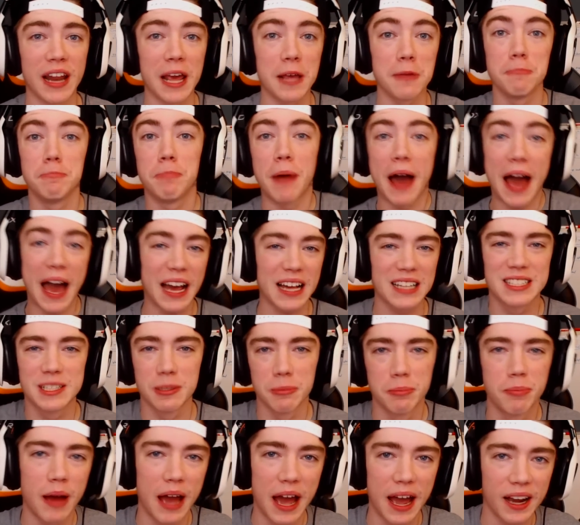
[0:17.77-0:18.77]
a
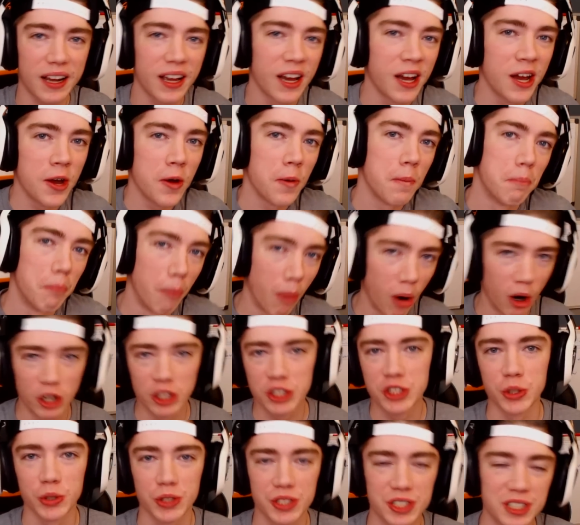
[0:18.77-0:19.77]
back-to-back -back Marshal